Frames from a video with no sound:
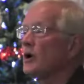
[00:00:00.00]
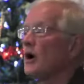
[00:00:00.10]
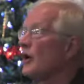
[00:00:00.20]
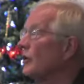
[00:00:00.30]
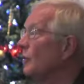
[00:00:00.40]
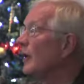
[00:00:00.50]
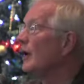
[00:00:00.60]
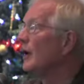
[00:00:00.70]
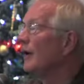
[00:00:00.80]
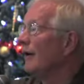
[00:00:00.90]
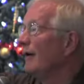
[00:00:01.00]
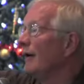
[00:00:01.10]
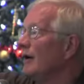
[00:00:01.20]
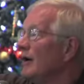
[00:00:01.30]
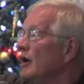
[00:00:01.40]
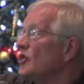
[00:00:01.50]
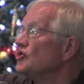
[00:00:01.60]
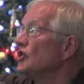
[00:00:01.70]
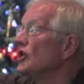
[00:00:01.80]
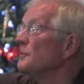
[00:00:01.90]
where are you?
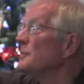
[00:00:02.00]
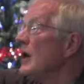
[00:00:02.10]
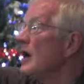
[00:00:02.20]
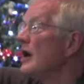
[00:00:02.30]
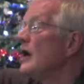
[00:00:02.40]
Jim was